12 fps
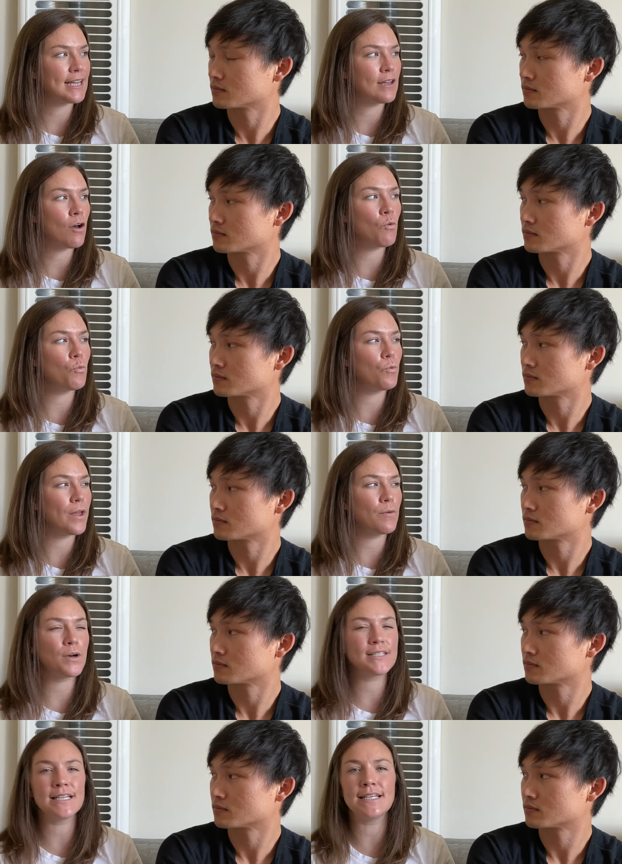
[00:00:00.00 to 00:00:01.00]
Speaker 1: uh, it
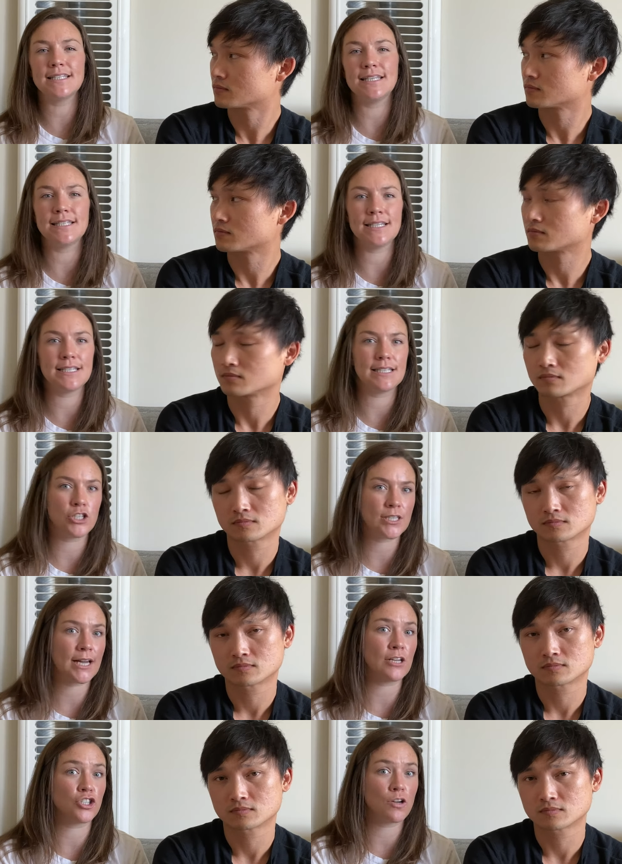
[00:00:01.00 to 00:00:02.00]
wasn't as easy to just kind
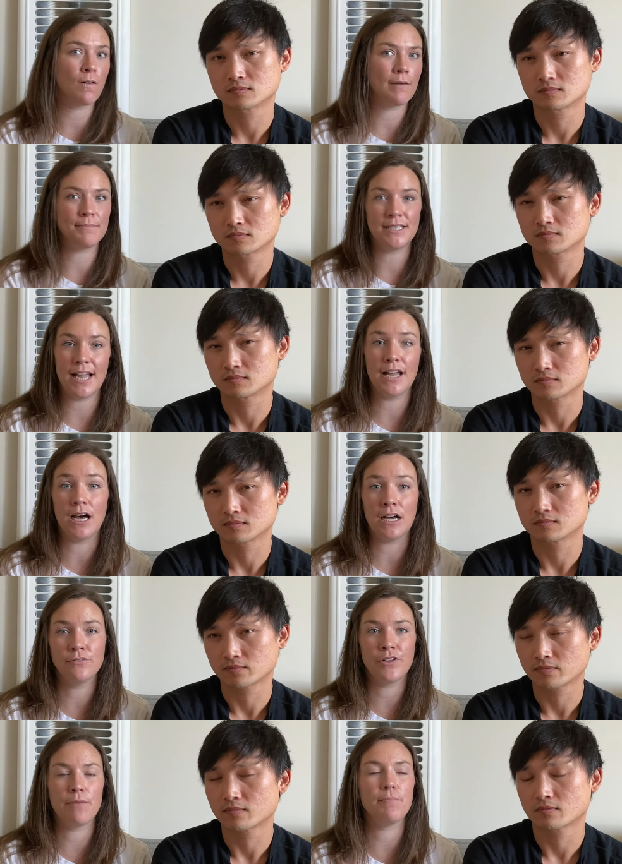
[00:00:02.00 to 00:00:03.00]
of show up day
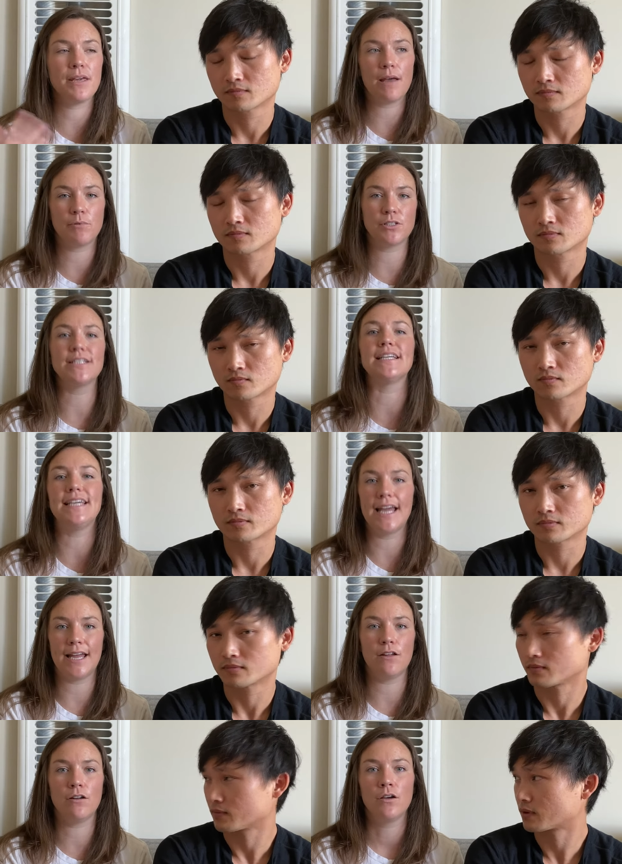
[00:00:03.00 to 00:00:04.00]
of and be able to
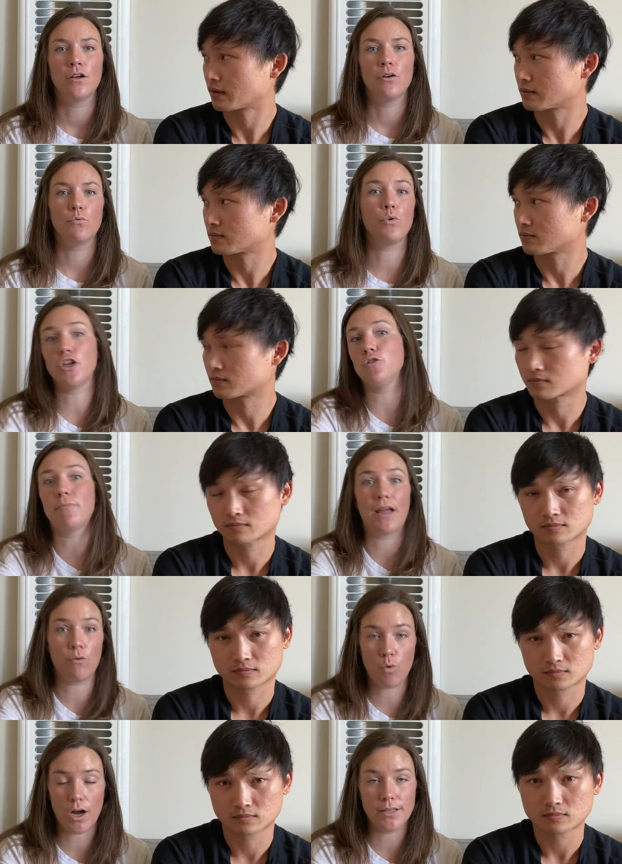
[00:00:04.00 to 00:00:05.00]
get what you might
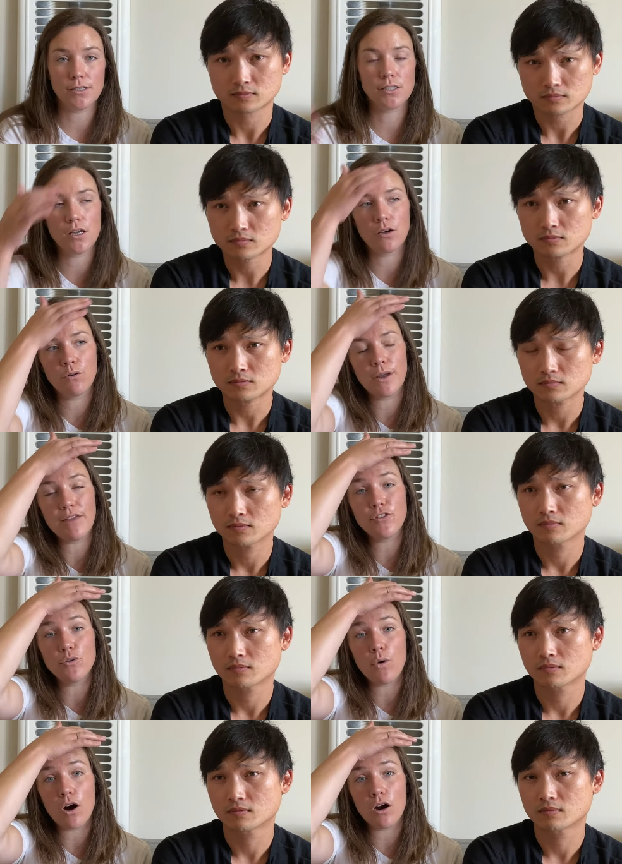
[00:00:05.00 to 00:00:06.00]
want. So if
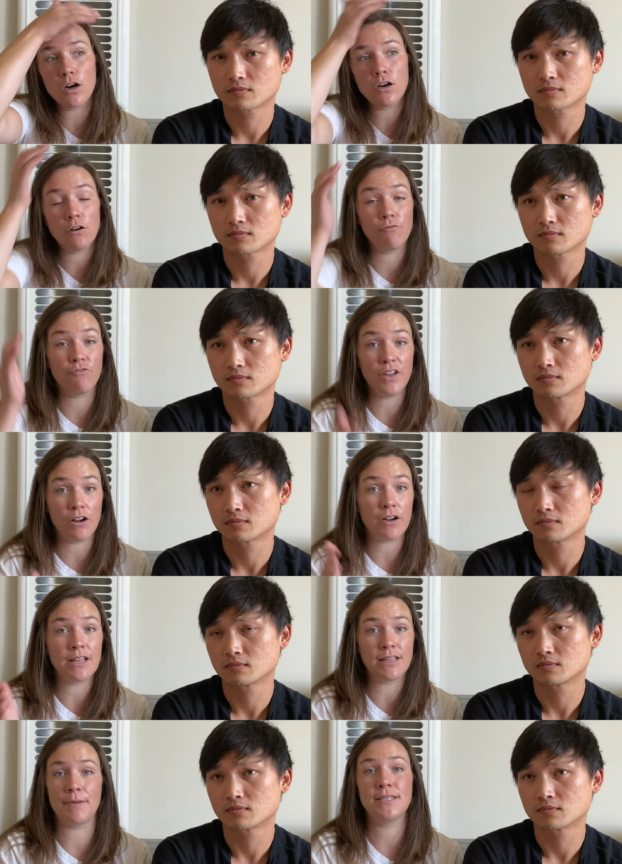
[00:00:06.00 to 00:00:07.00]
you are very
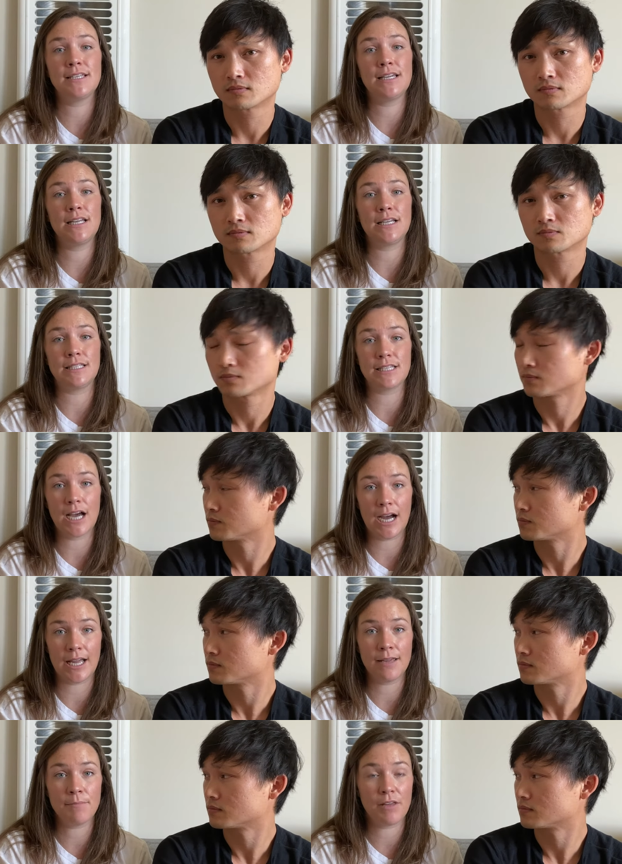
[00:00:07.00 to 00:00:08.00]
limited in
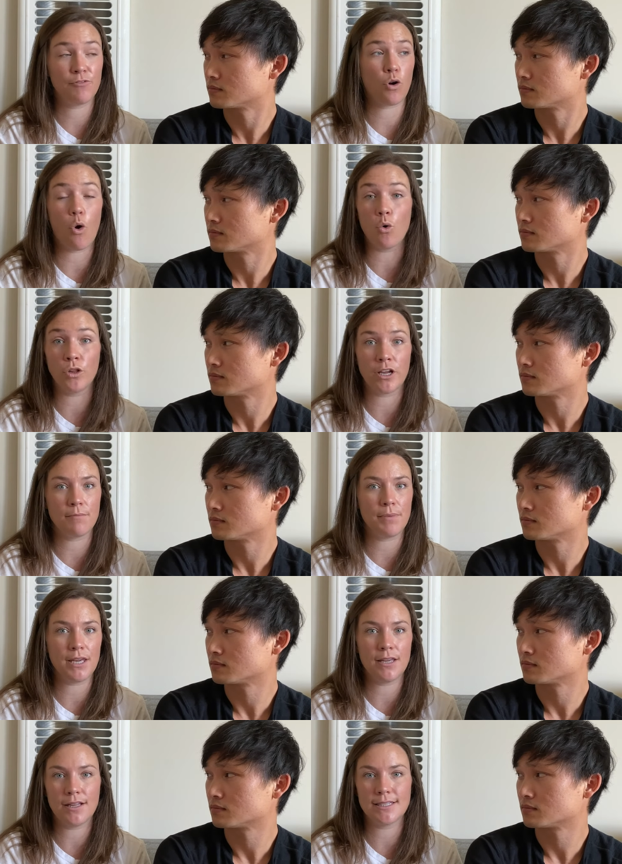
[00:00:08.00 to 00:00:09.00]
time, if you're only going to
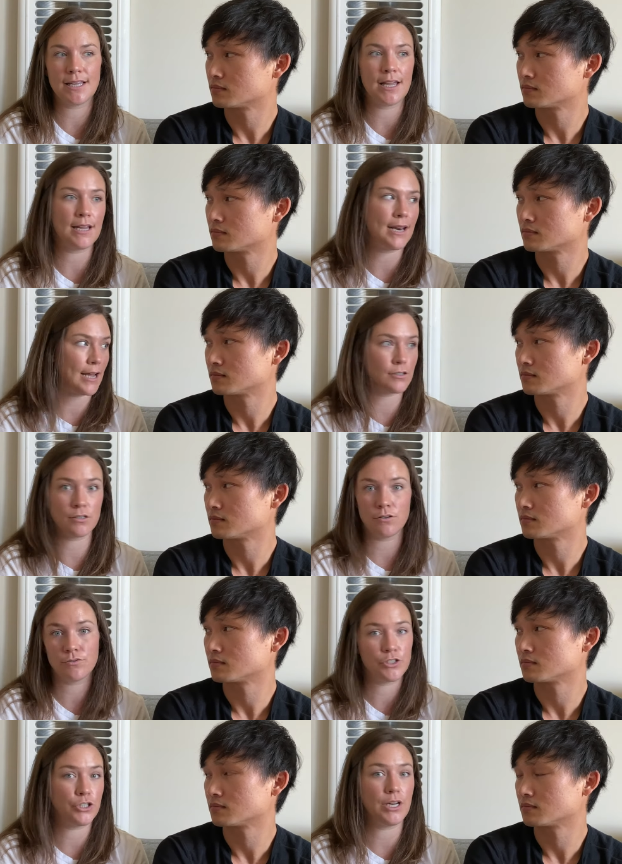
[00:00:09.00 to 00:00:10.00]
be, let's say, in Naxos
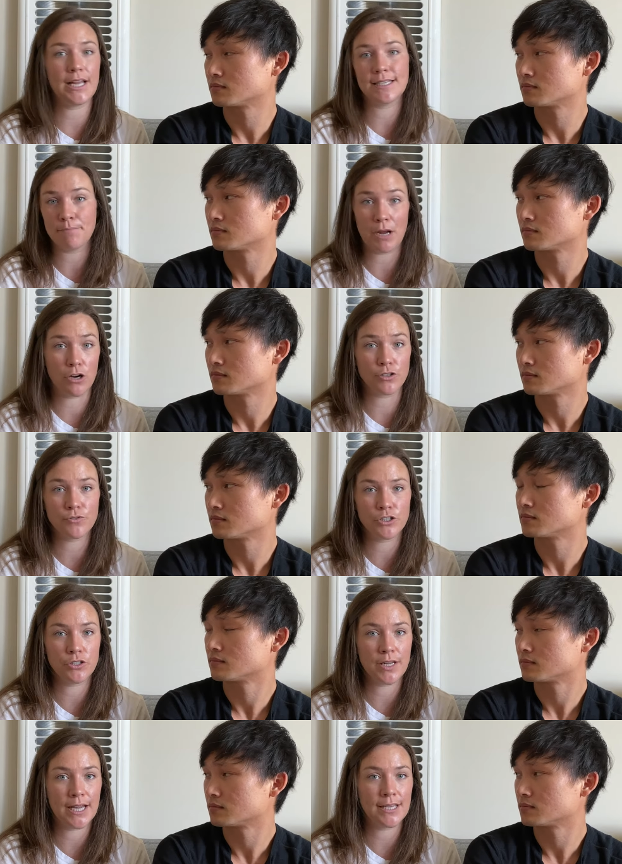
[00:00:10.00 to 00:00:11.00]
for two days and Paros for two
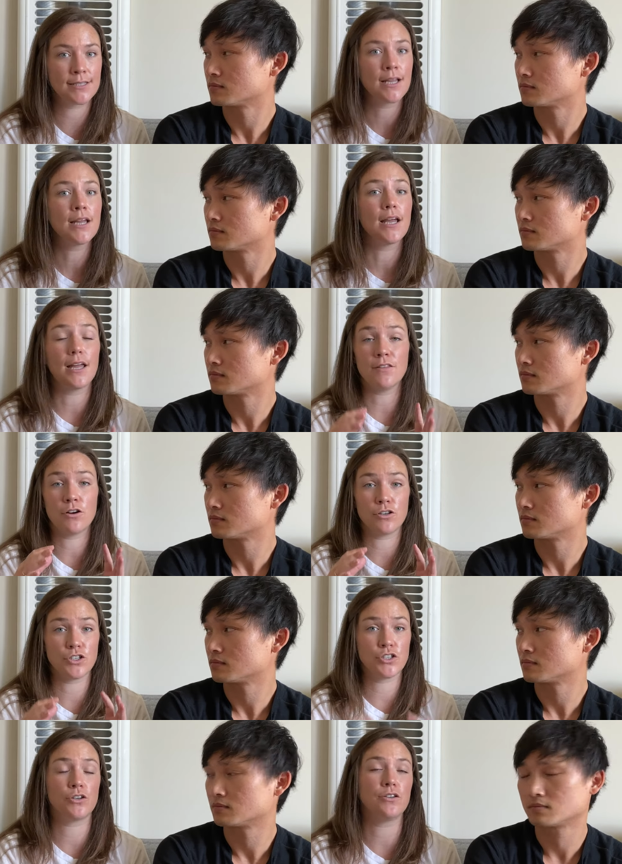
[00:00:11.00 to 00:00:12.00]
days, and there are
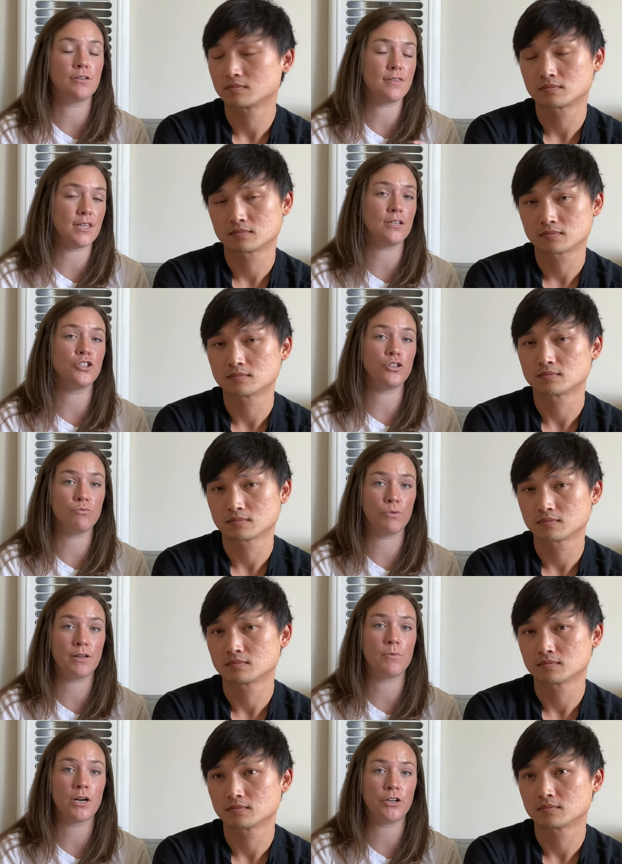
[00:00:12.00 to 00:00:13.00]
certain things you really
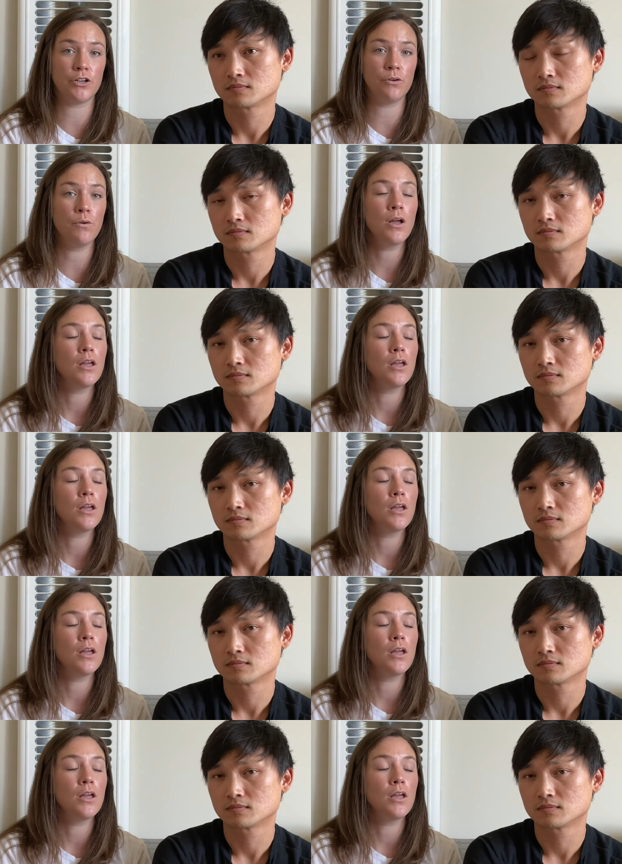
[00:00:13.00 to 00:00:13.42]
want to do,